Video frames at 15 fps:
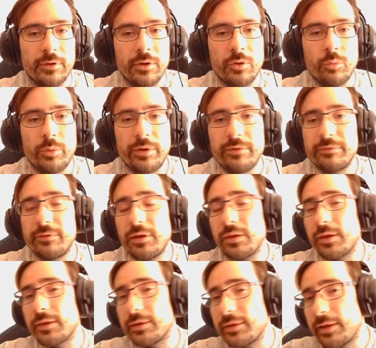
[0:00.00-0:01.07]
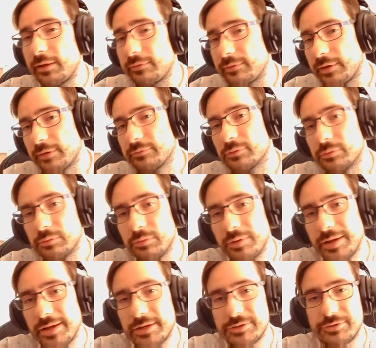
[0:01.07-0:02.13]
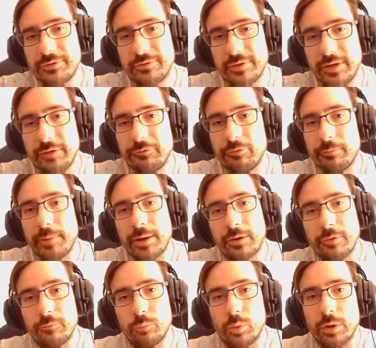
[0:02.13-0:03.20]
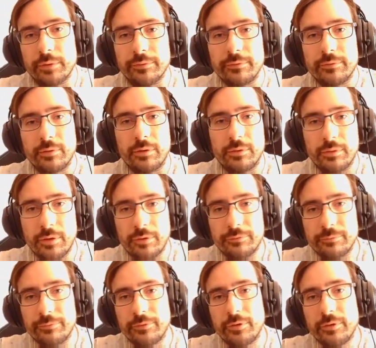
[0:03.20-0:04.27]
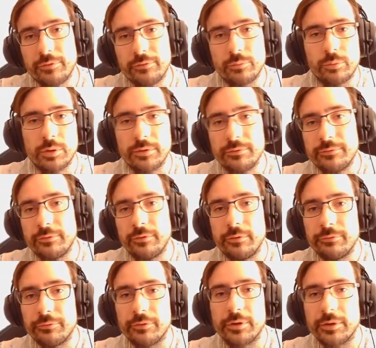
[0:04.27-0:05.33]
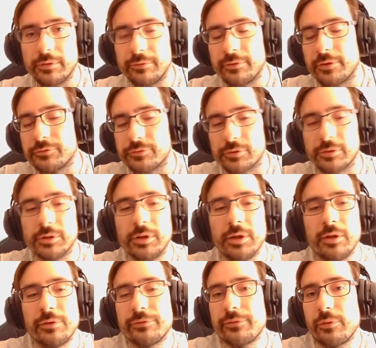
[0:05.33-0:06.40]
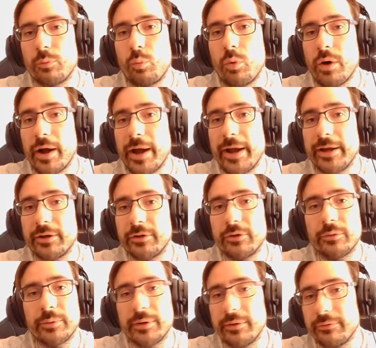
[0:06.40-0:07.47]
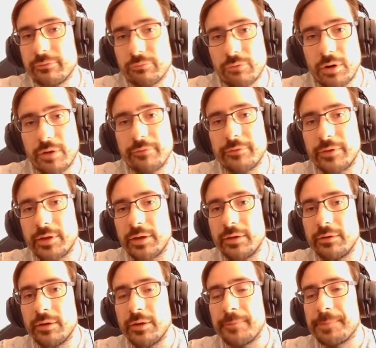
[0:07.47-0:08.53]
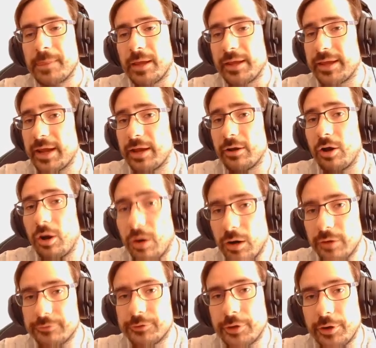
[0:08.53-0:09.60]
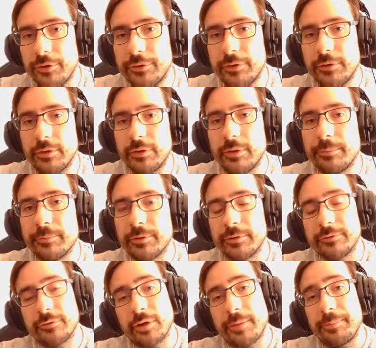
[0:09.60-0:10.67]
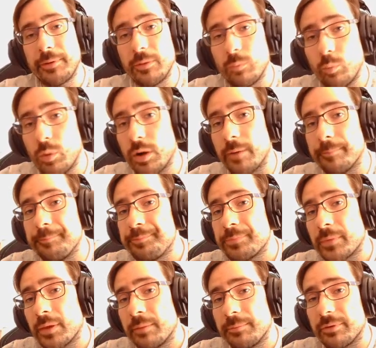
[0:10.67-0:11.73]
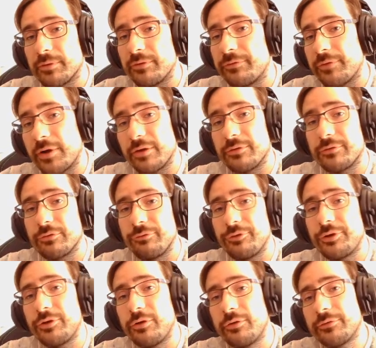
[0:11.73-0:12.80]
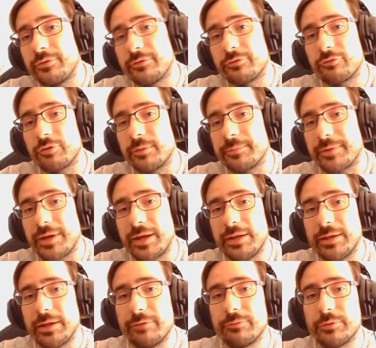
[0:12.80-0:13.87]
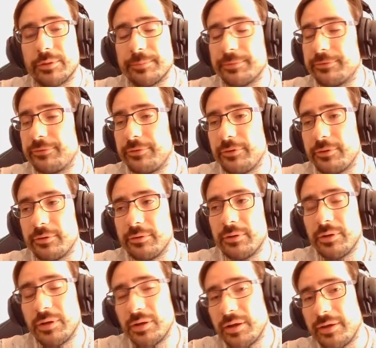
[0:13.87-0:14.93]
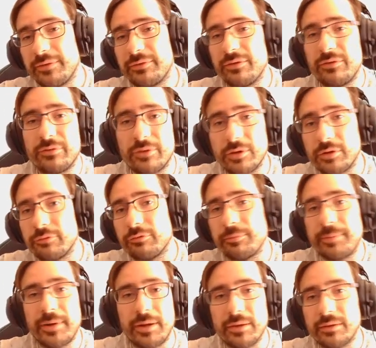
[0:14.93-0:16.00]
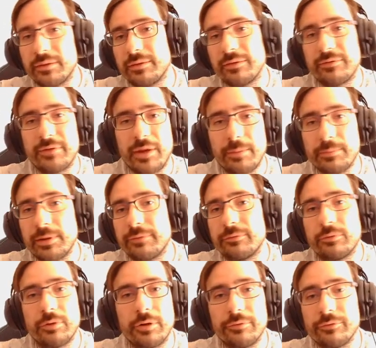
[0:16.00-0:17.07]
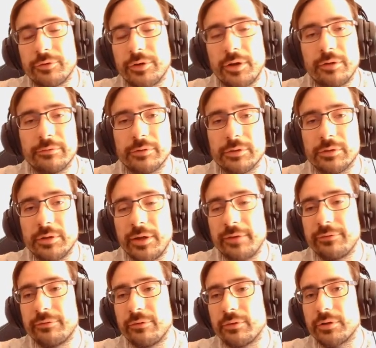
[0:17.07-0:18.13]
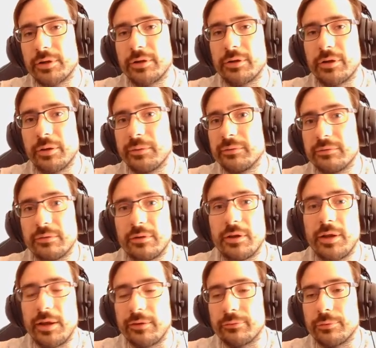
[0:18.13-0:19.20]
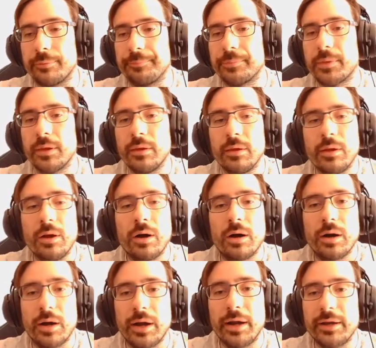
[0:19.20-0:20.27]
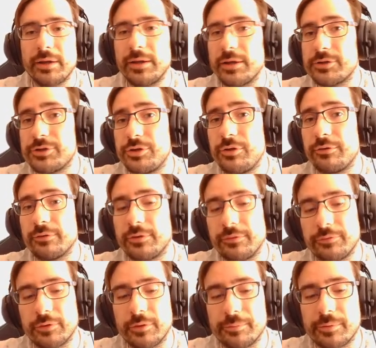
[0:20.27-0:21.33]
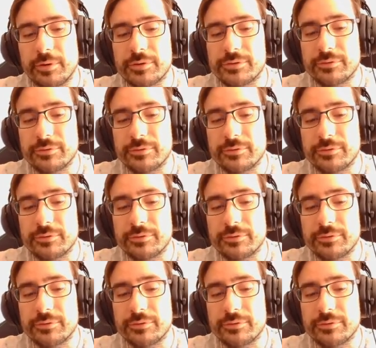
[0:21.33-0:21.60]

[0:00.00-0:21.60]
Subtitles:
we can see that the next level is just an increment of 1. So it goes from 0 to 1, 2, 3, etc. So what I can do is, rather than again hard code in the number and type it in 1, because if I was to reuse the script in level number 2, it's just going to repeat the same level over and over. It's not going to go on to the next one. I can actually use a different approach, and